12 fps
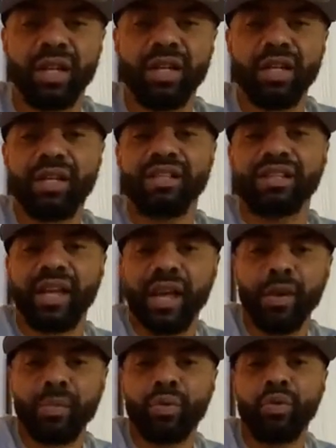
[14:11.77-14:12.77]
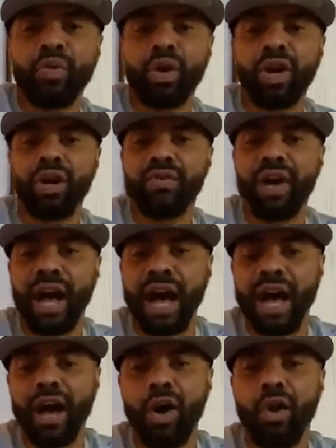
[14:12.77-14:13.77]
example of
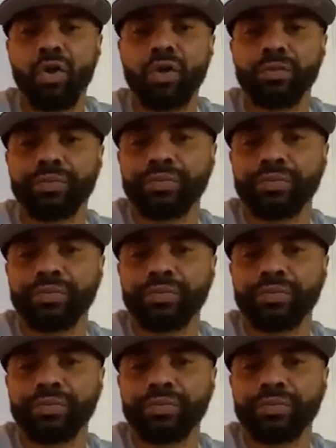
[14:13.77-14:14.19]
how